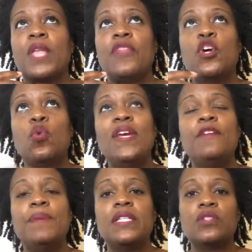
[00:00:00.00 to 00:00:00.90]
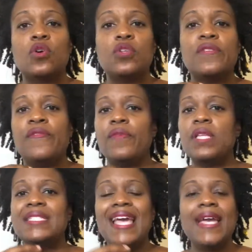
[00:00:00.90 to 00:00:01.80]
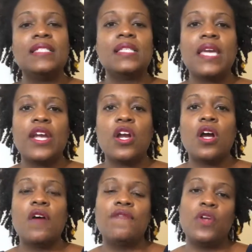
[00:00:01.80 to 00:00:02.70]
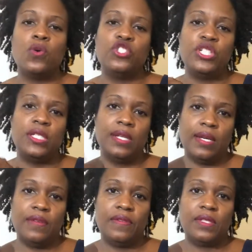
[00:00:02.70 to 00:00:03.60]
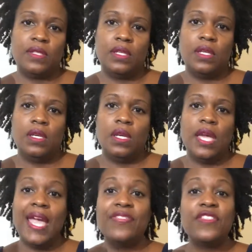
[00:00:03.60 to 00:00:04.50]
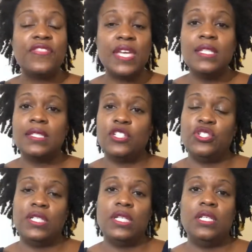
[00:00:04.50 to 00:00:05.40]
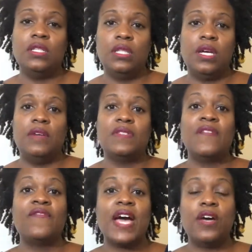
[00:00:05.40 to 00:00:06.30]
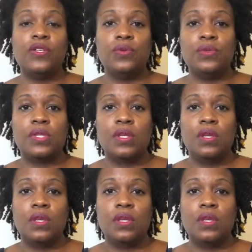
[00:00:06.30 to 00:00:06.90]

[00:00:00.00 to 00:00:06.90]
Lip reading: the Queen of Pentacles takes care of those she loves and the things that she loves and values.